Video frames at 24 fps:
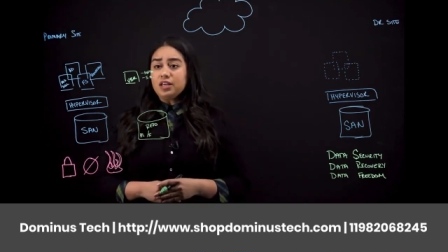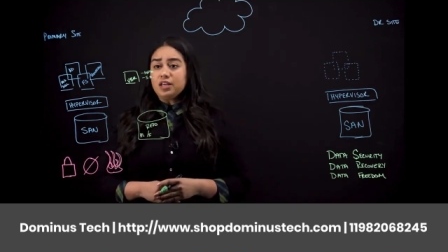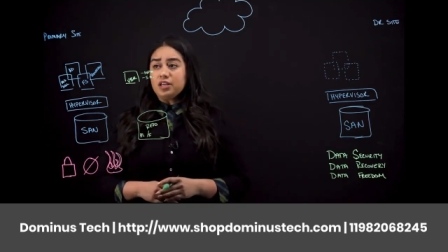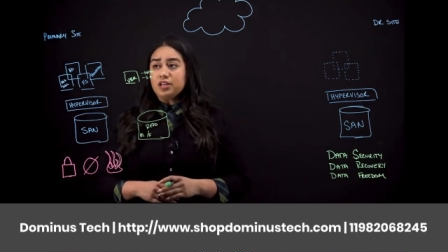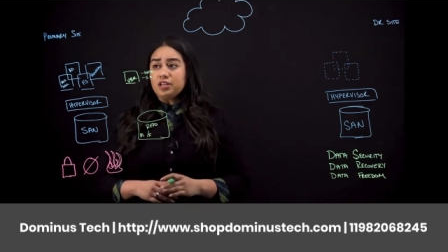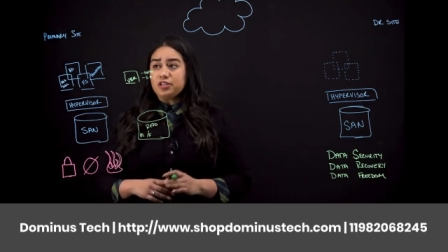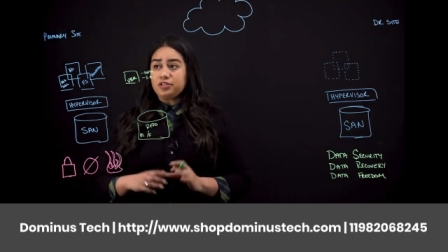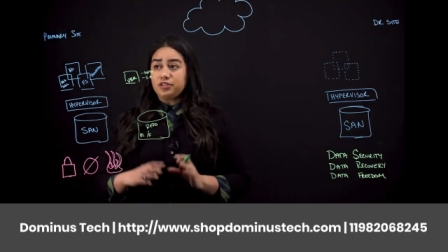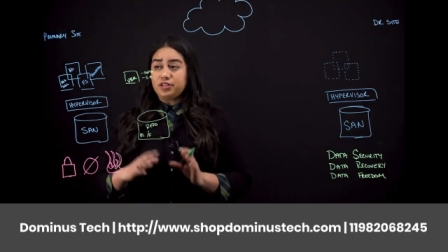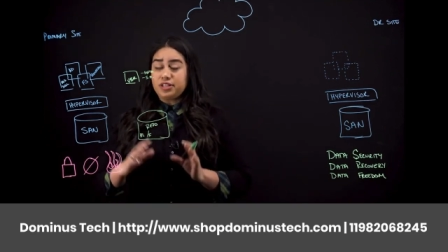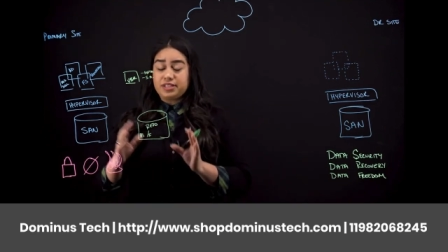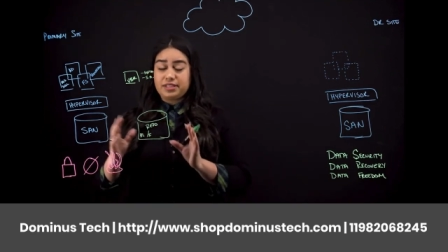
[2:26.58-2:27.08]

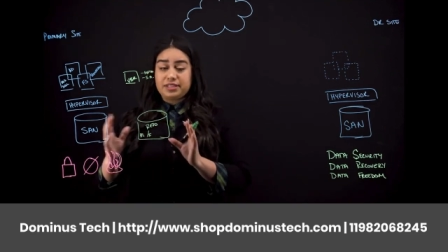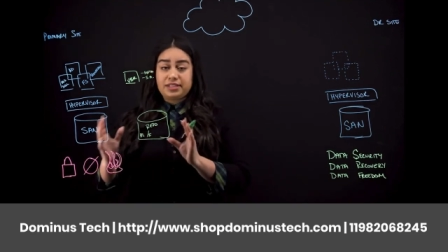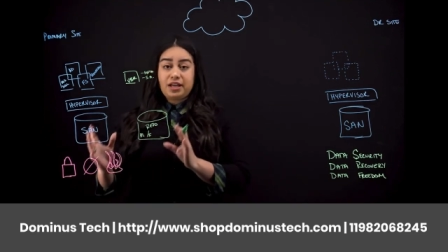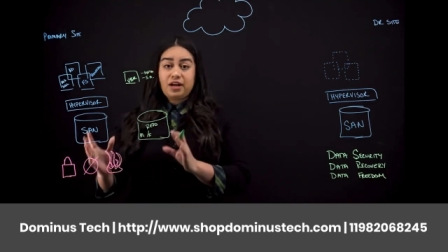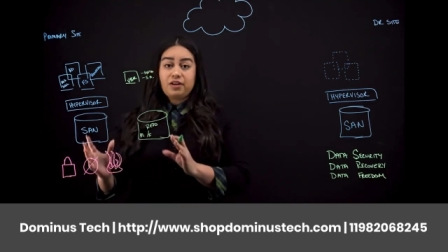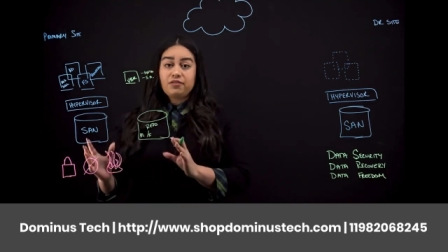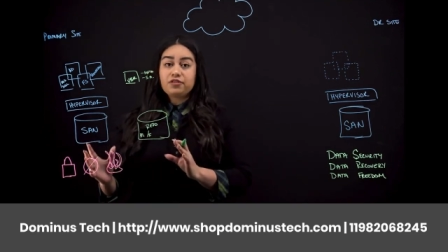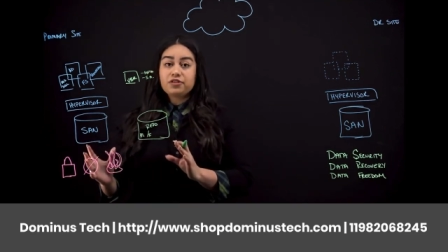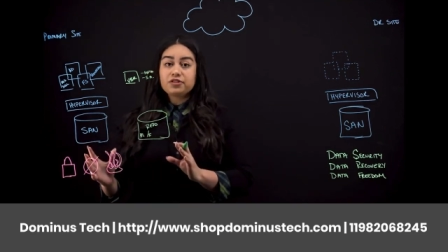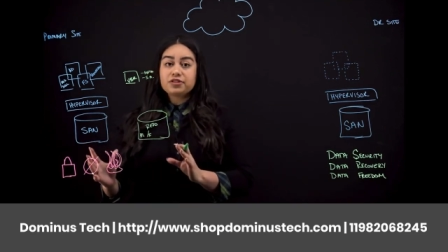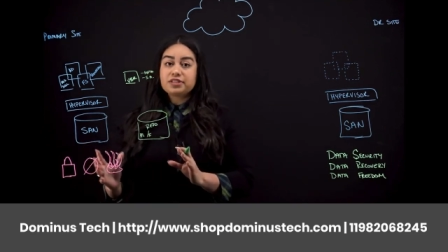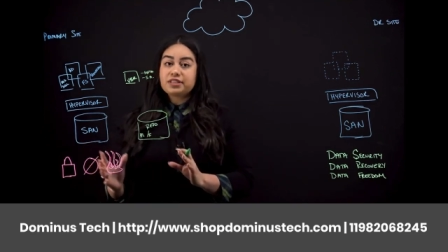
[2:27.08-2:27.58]
So this
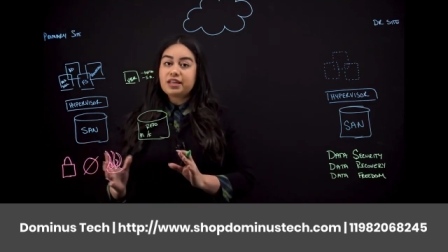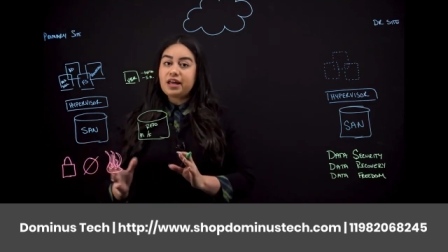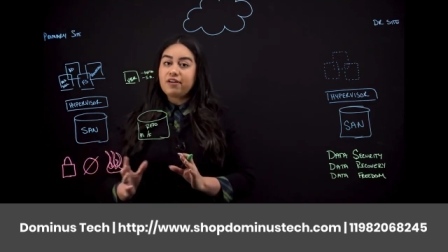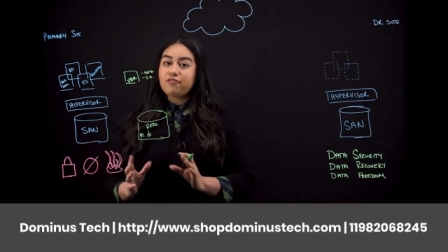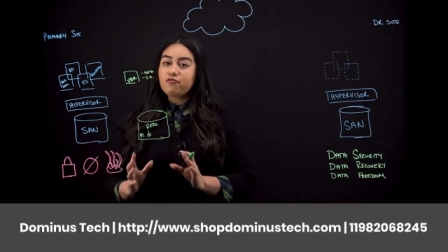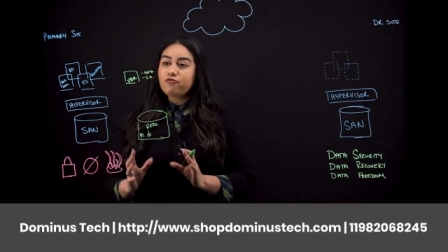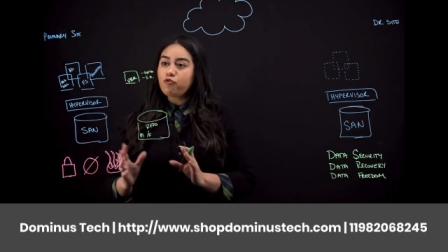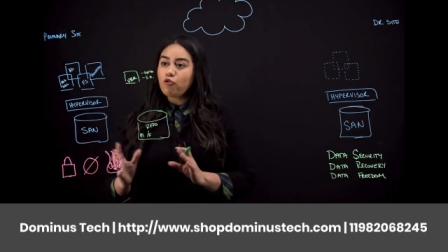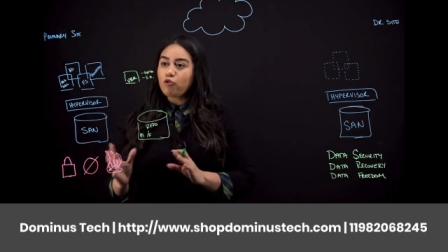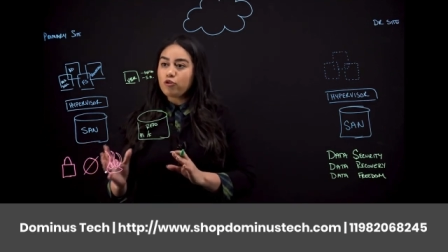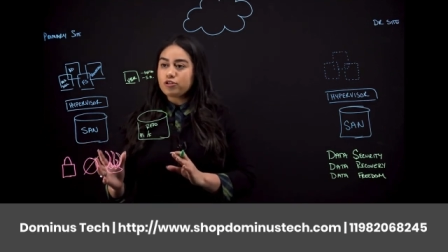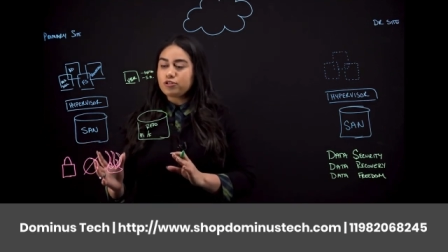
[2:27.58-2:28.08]
covers
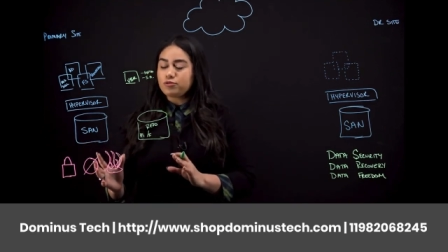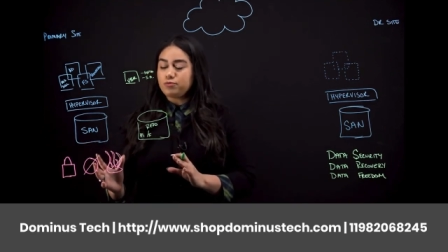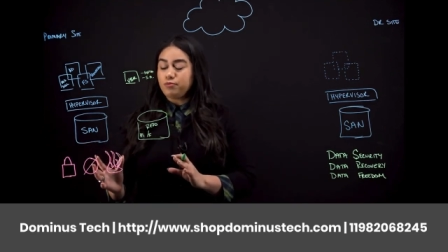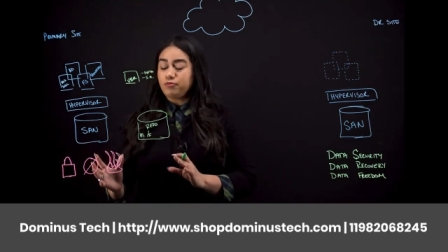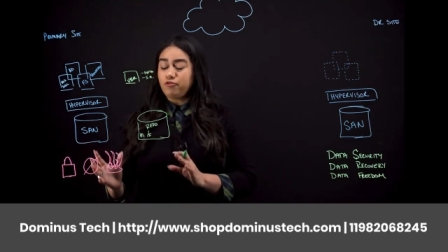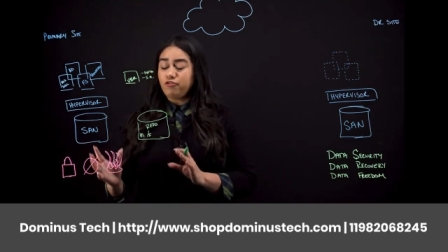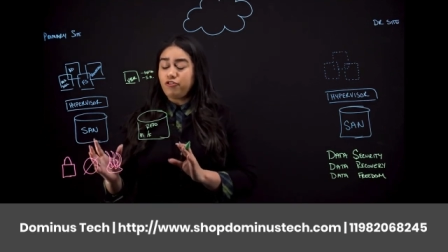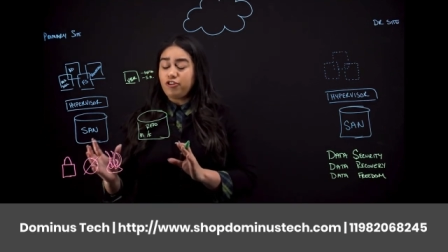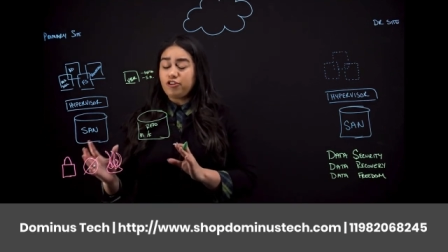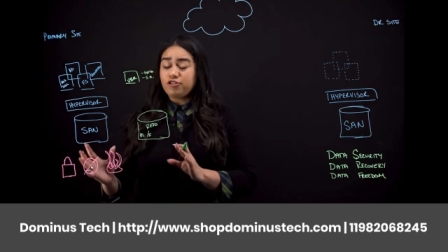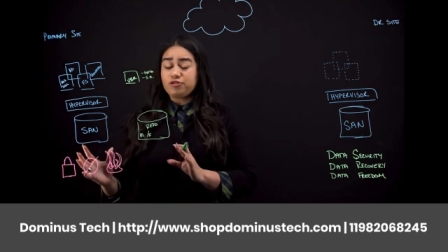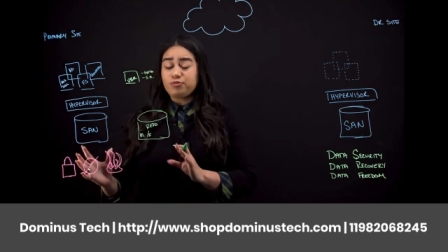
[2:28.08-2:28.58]
that
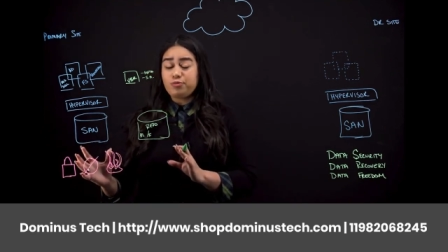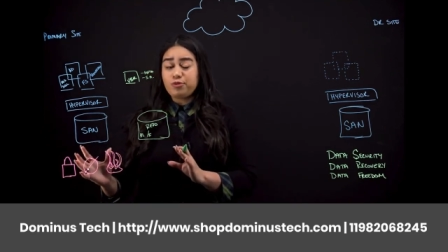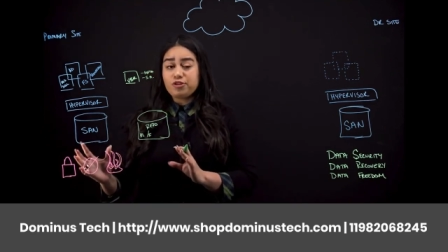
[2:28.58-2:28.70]
first